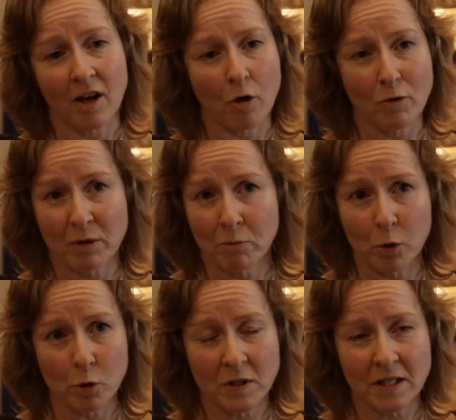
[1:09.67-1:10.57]
I read
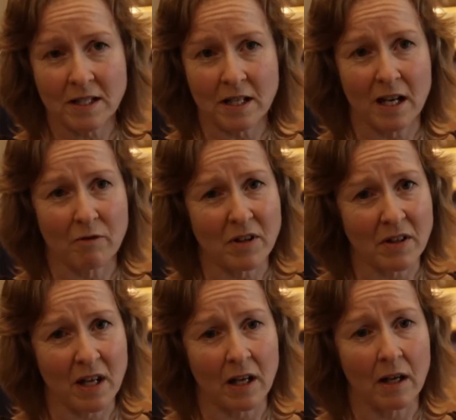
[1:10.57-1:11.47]
books and
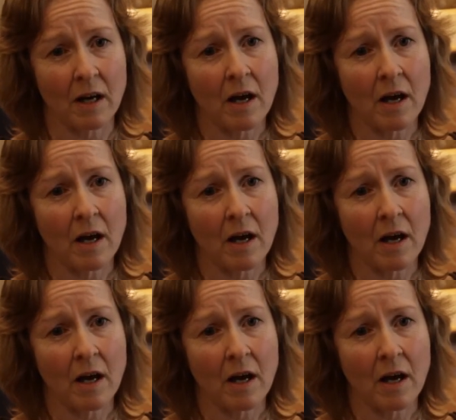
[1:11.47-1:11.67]
everything